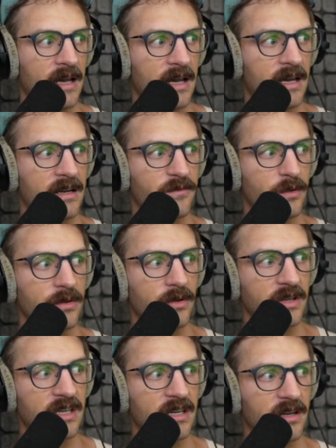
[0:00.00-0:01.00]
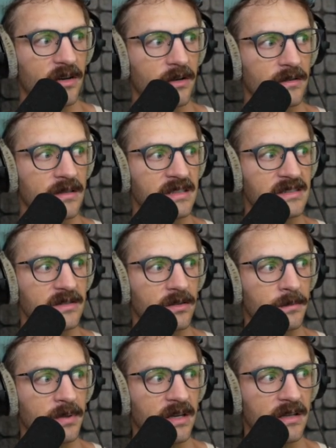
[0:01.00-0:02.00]
And if we look here, this
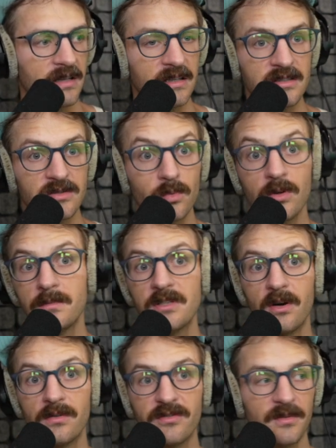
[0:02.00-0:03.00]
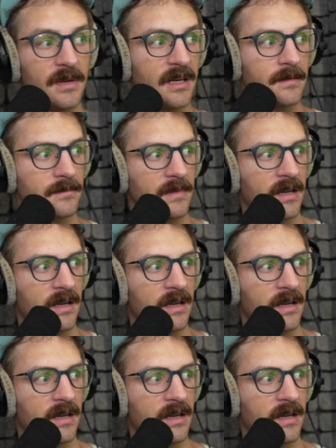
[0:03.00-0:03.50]
little bit is room tone for me.